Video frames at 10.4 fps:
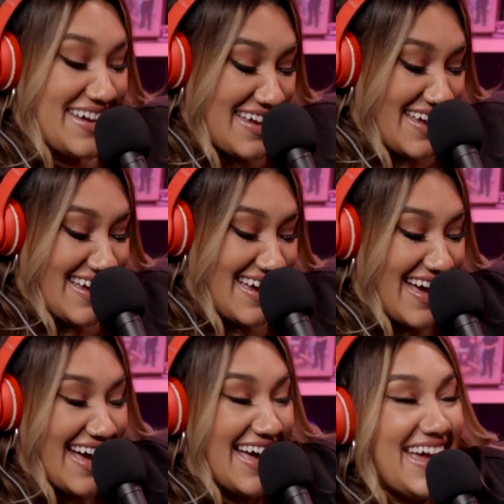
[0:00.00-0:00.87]

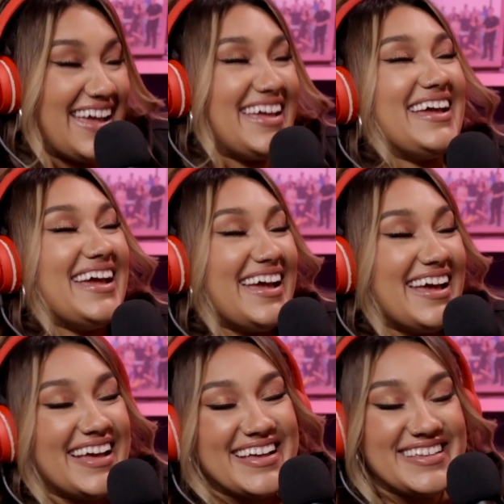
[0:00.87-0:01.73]
dog.
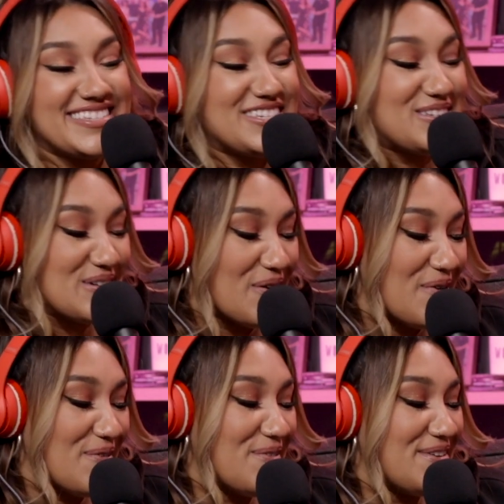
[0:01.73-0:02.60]
He is
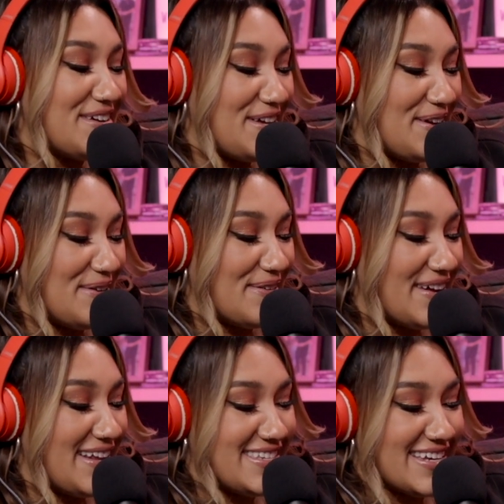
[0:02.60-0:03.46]
so cute,
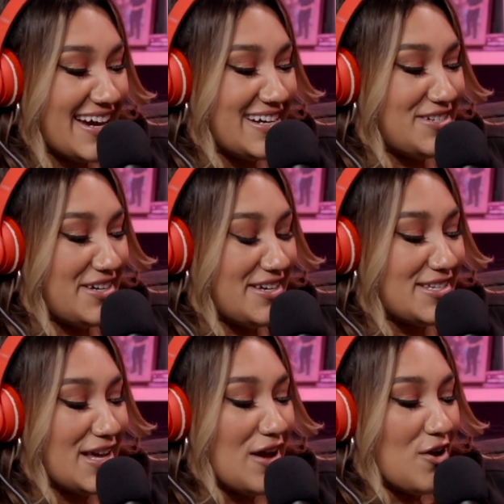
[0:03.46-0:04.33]
and his IG is